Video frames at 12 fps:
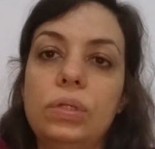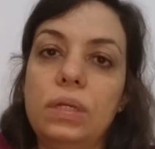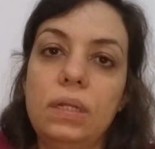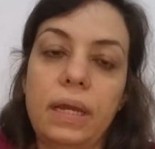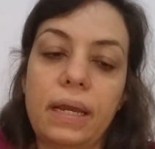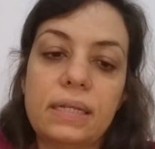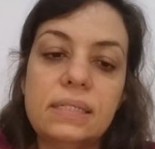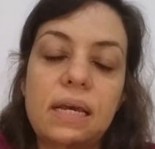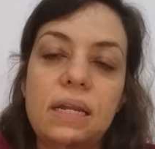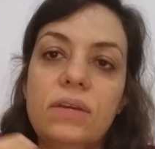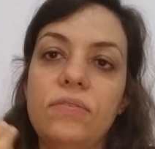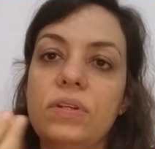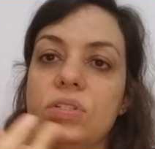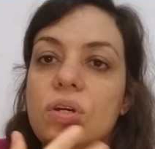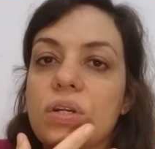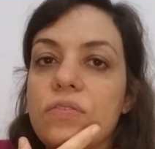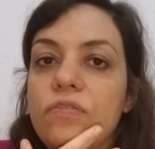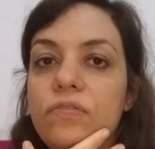like I said, it's
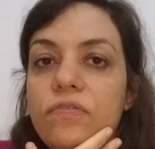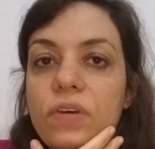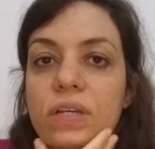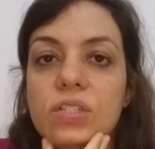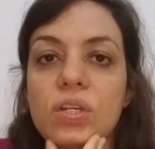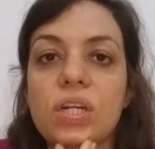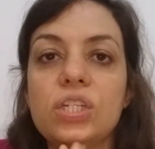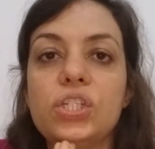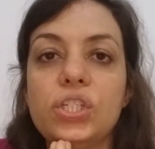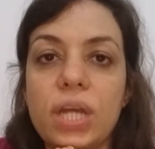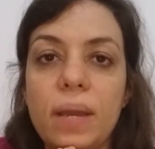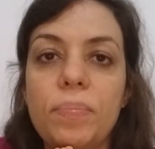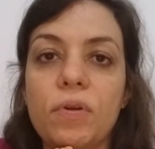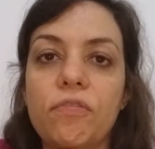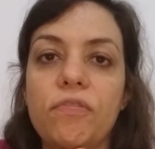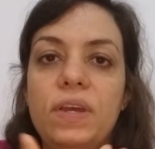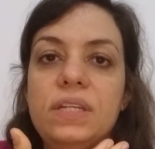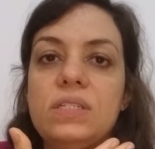gonna shape your
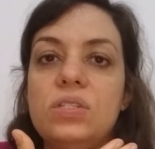face.